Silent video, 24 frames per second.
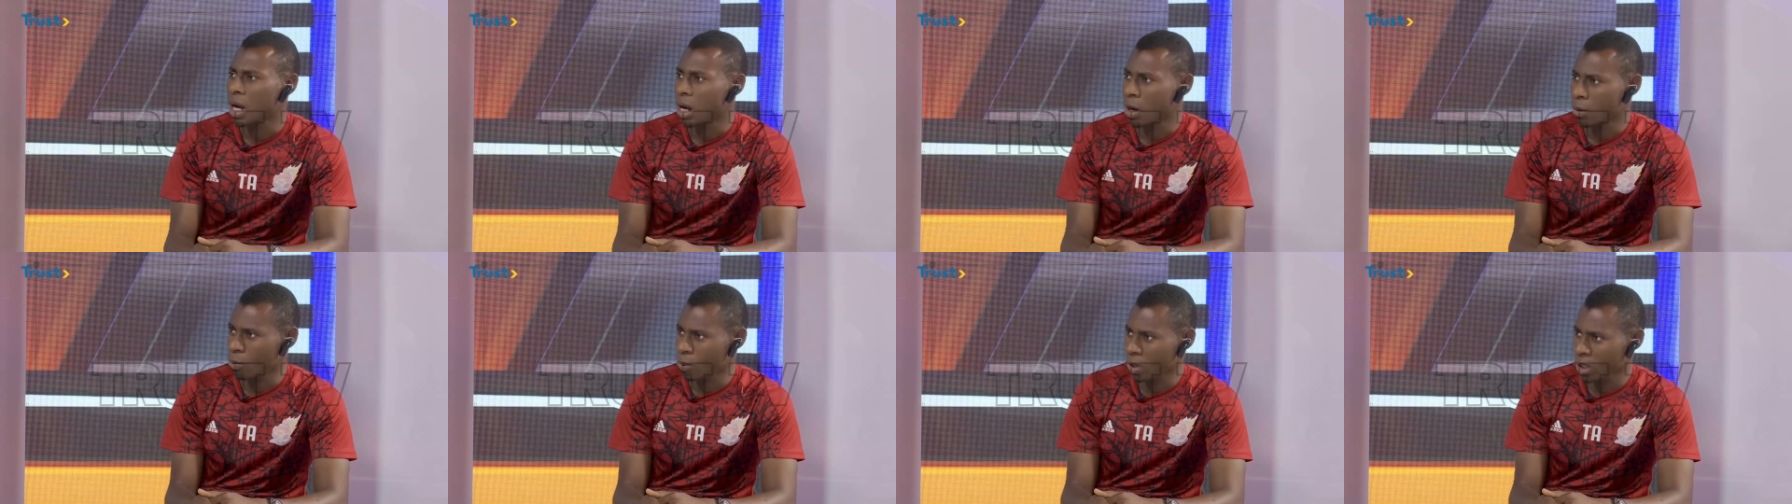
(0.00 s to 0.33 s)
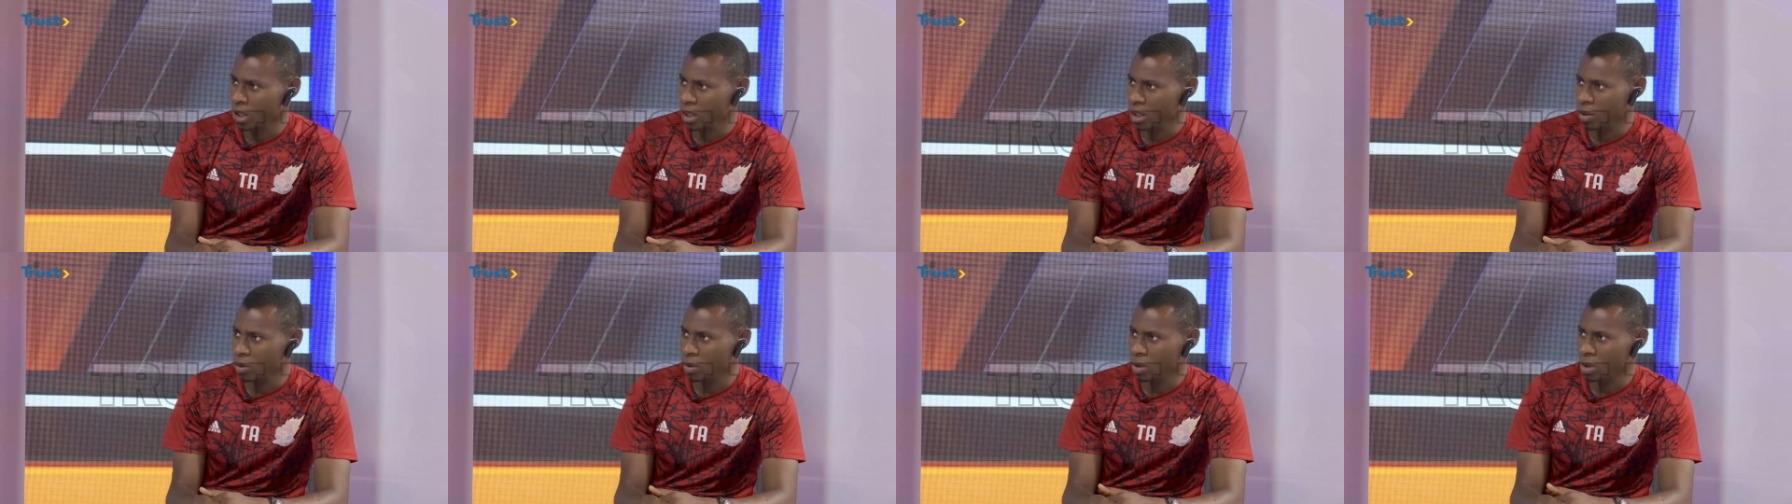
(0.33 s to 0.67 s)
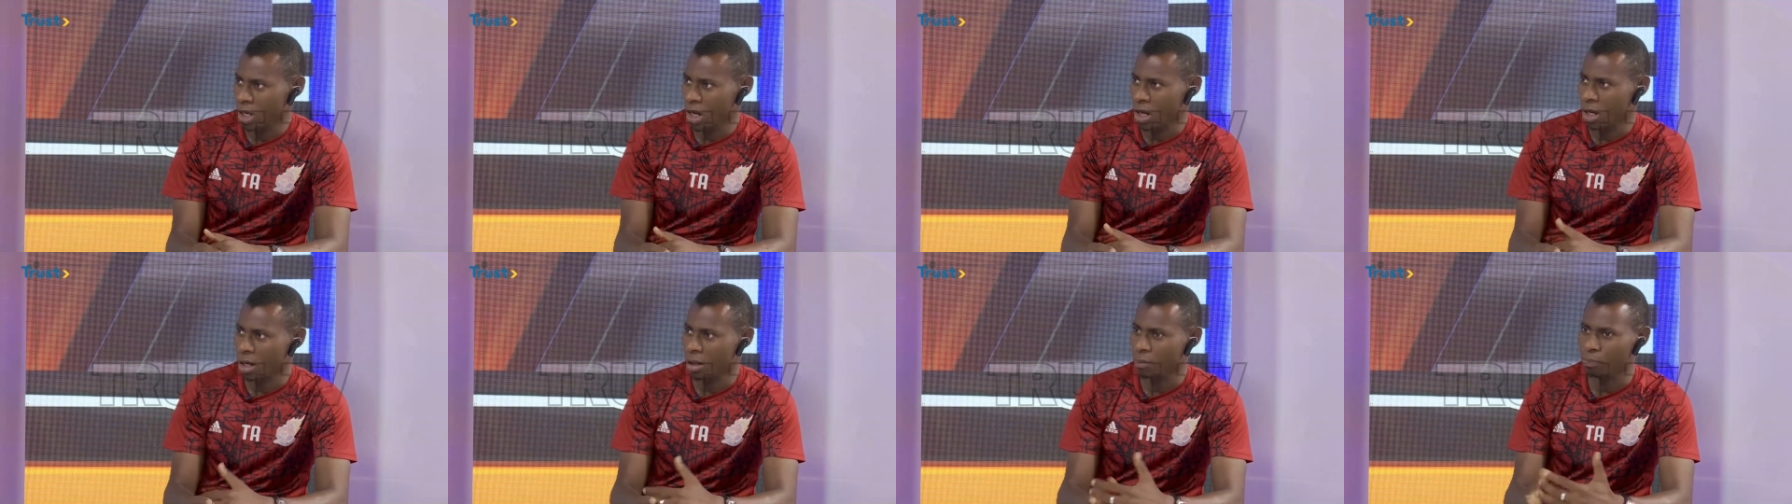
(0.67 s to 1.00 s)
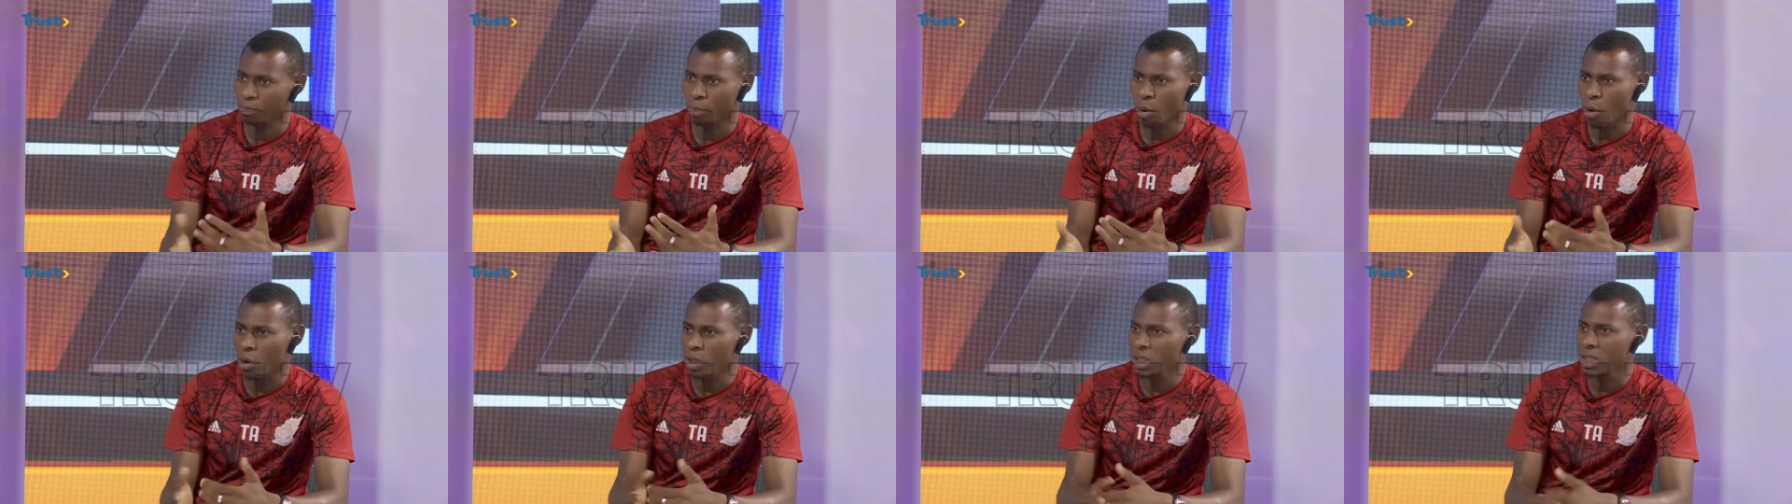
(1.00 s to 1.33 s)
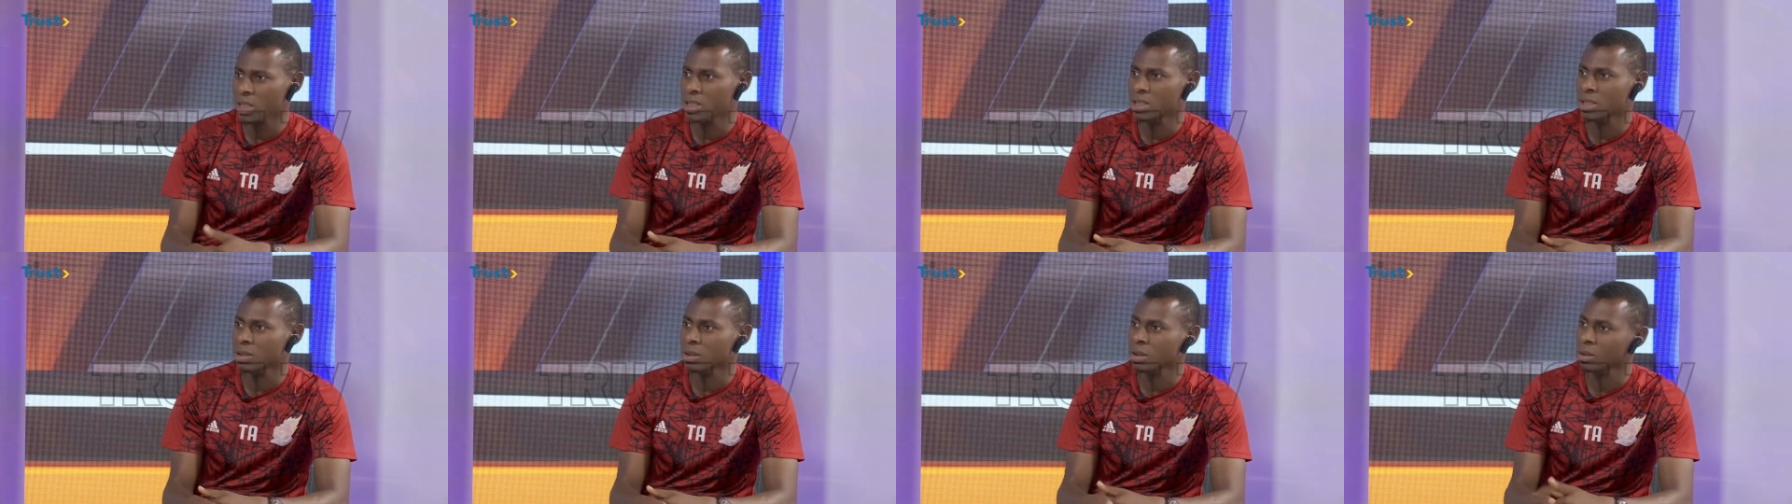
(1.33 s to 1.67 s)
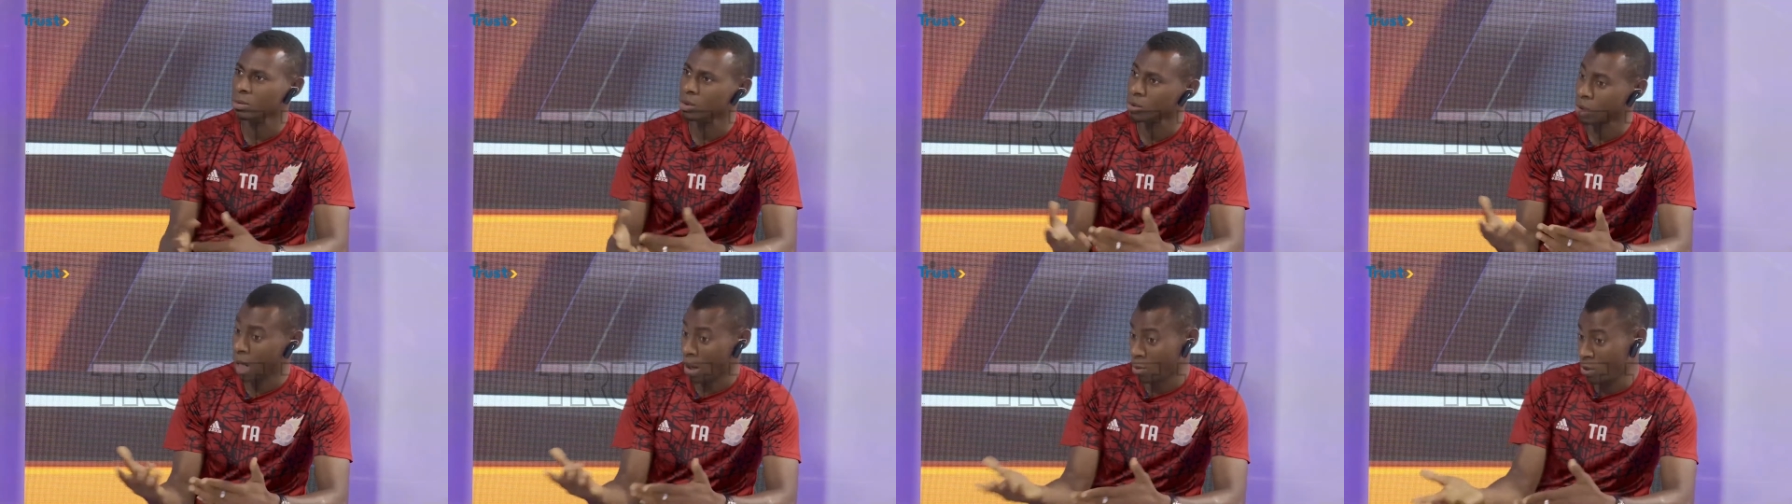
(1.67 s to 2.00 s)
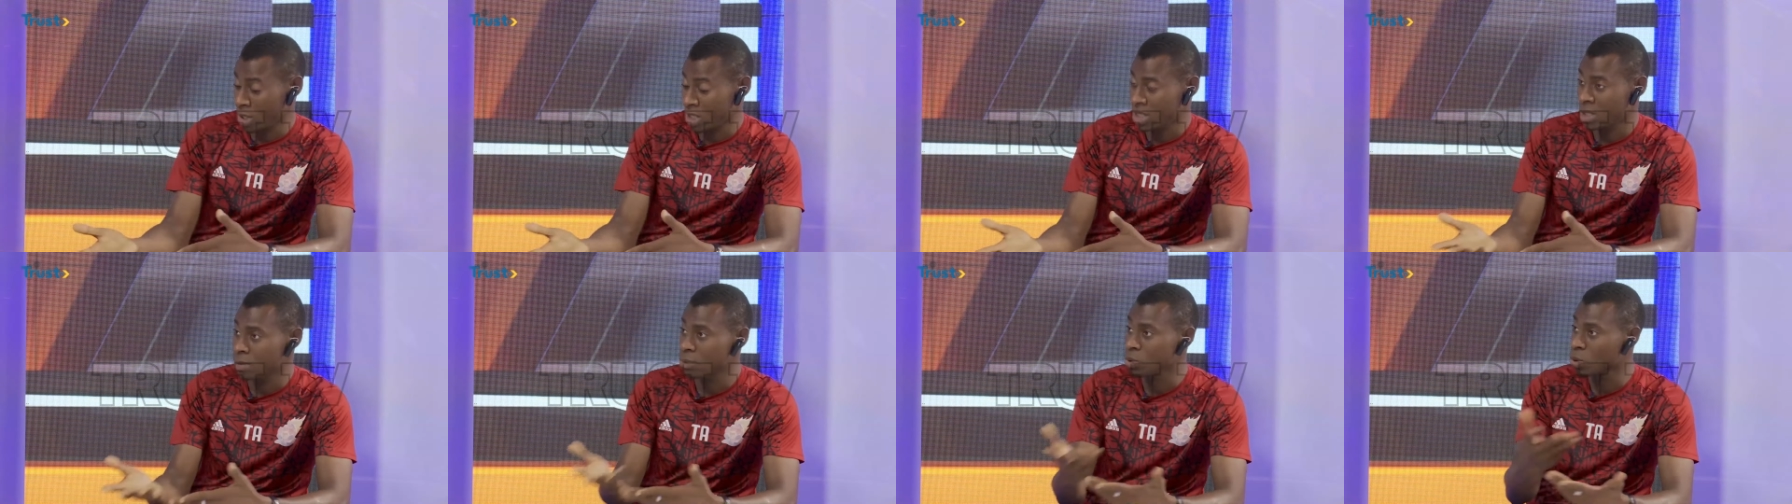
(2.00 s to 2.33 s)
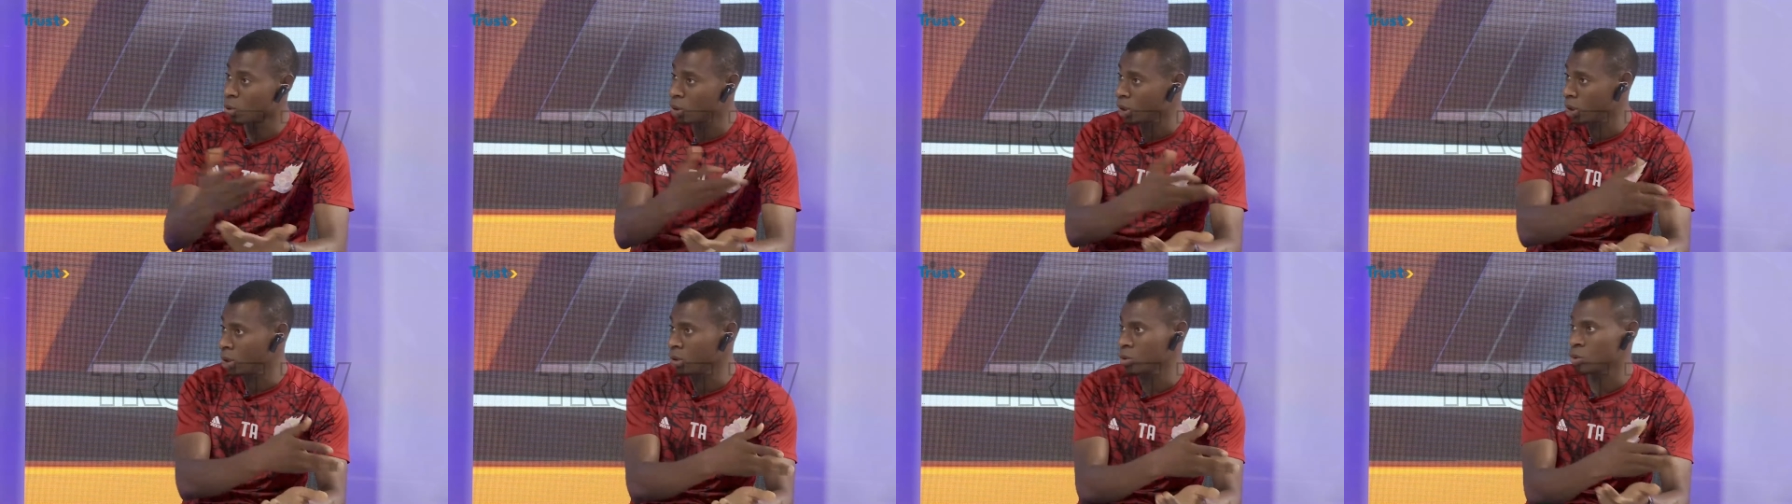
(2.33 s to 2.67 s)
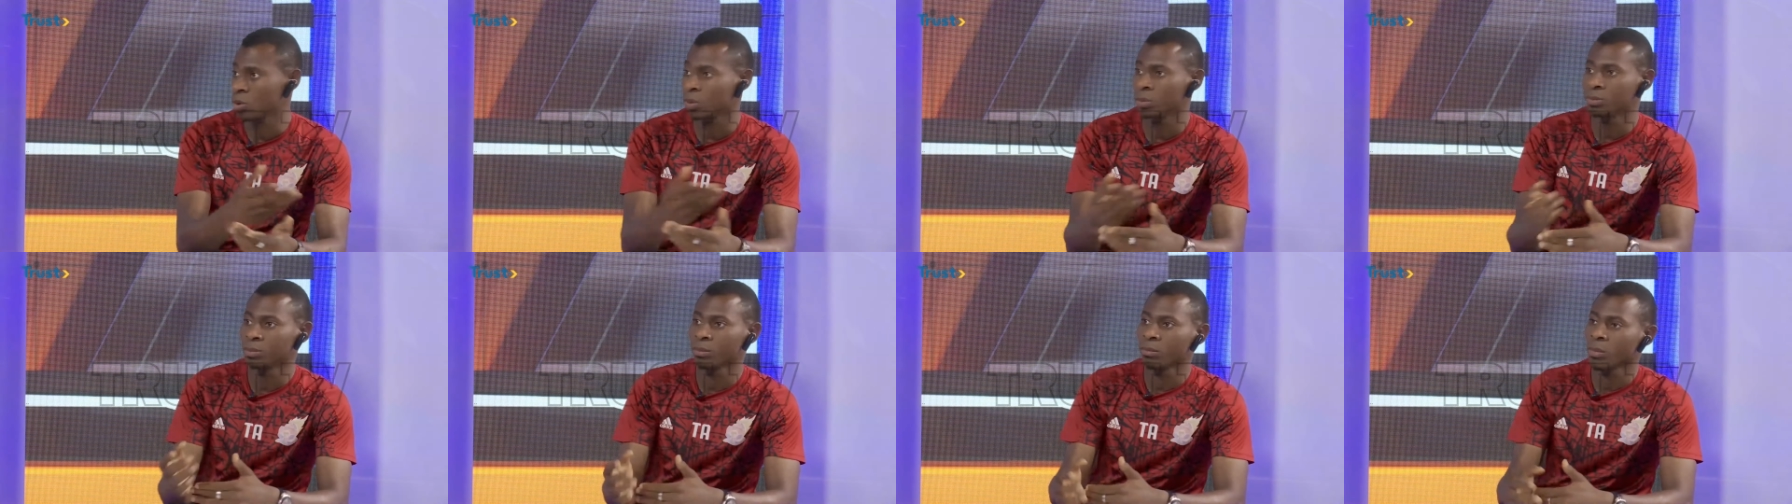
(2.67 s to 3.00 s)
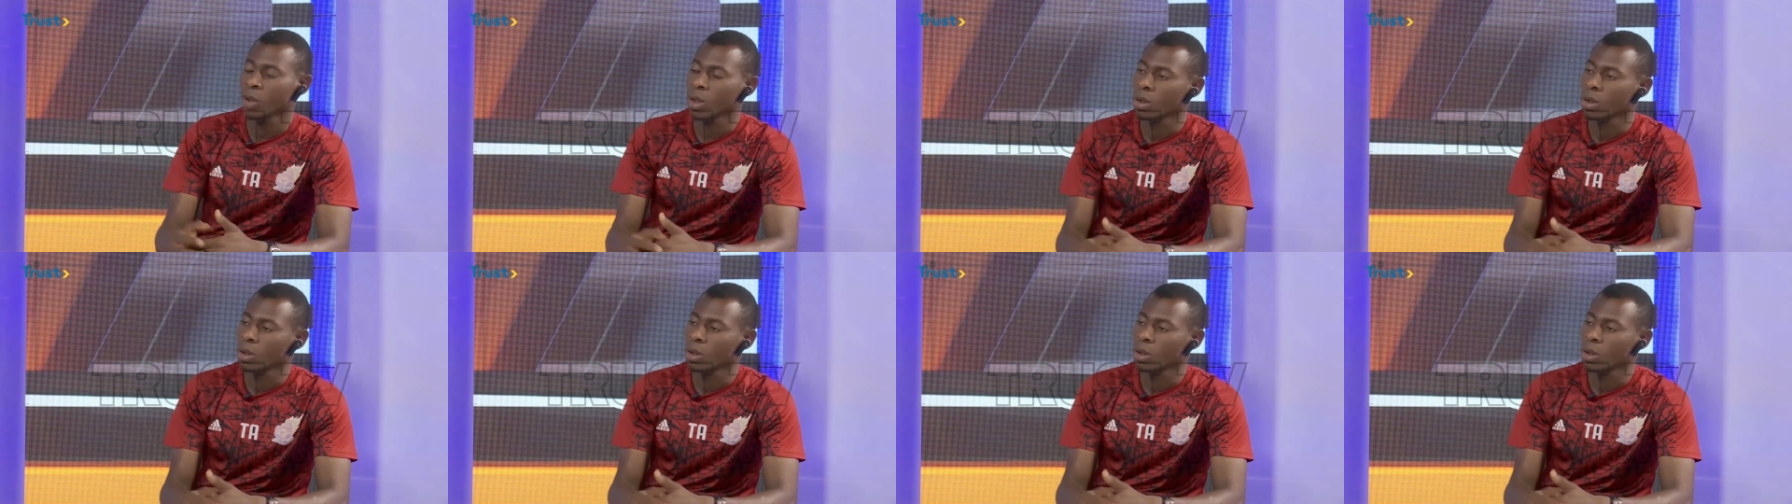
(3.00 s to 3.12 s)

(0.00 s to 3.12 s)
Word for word: away uh, points, the away teams going to,